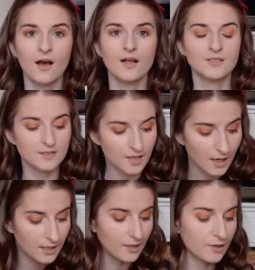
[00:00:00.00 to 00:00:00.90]
Onto the
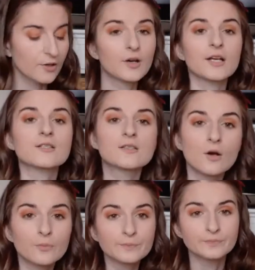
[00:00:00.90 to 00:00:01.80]
eyeliner. Okay,
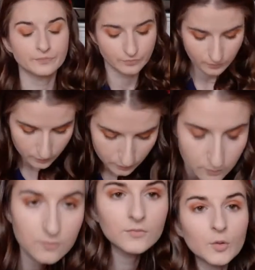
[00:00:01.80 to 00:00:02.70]
so, oh
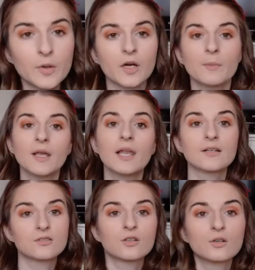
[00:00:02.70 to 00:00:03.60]
my god, my
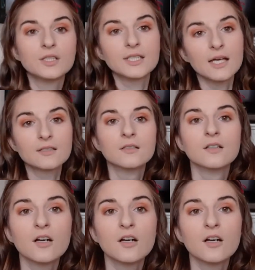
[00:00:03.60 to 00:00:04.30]
legs are going dead.